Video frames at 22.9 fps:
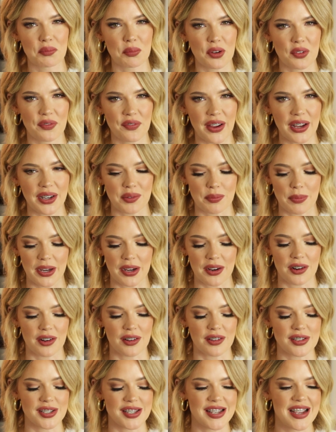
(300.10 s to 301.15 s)
of perfect my
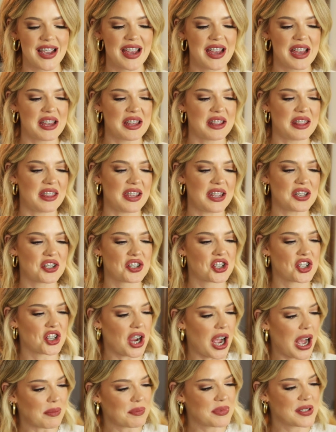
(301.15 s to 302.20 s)
curls, the
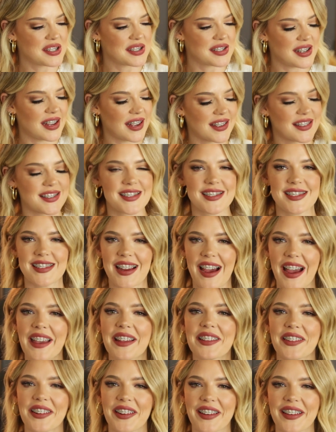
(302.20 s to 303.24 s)
chopstick
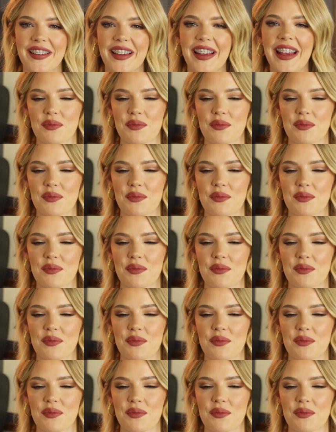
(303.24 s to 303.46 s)
styler.